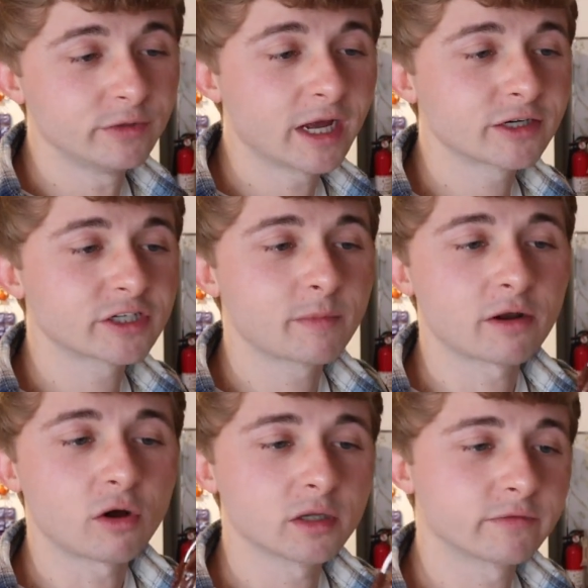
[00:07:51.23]
We got just
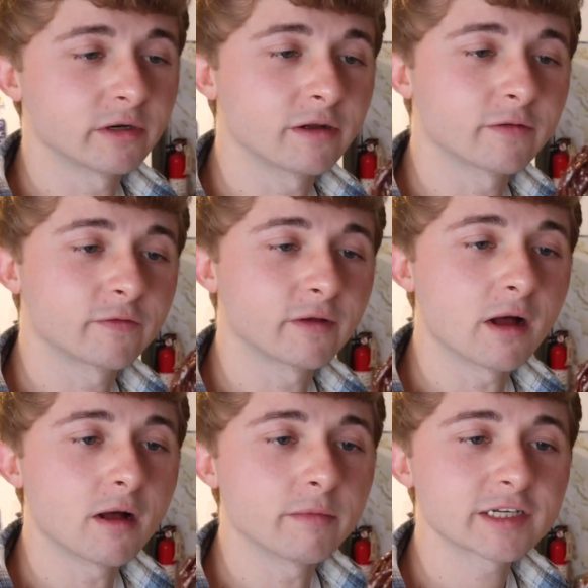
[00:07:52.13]
about all of it off,
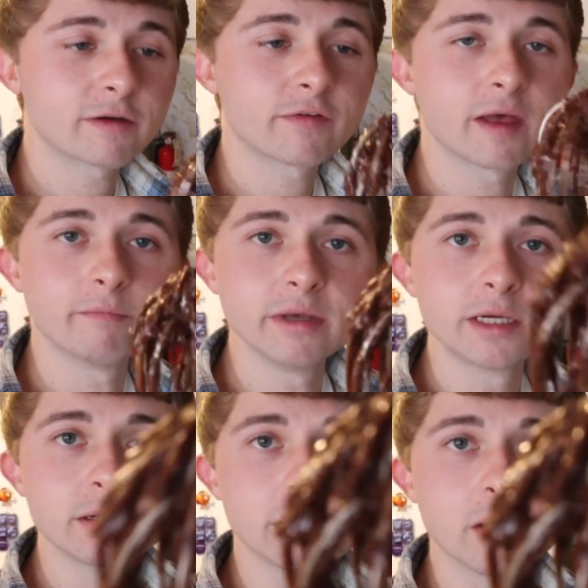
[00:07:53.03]
except for that
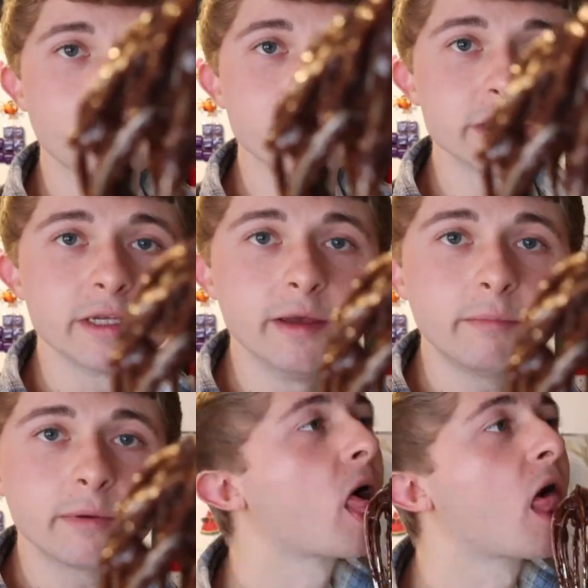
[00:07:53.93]
big clump at the
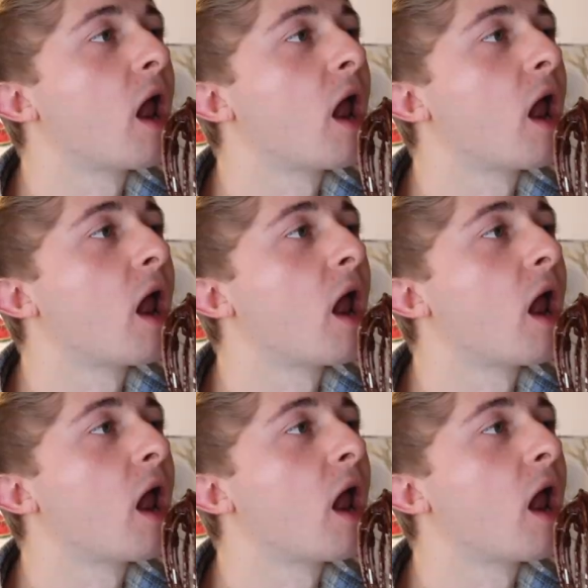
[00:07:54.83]
tip.